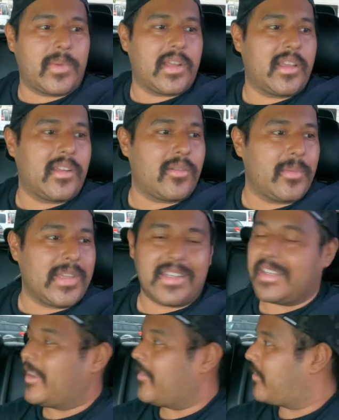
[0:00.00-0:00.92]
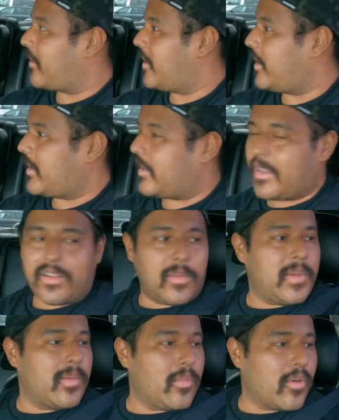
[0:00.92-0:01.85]
but it'll be different. It'll
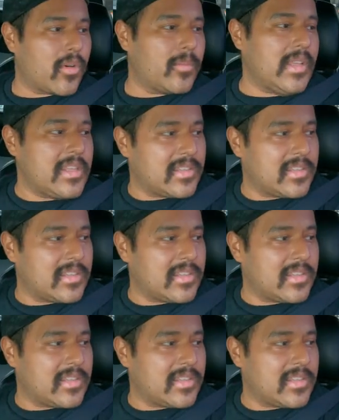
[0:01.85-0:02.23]
be more me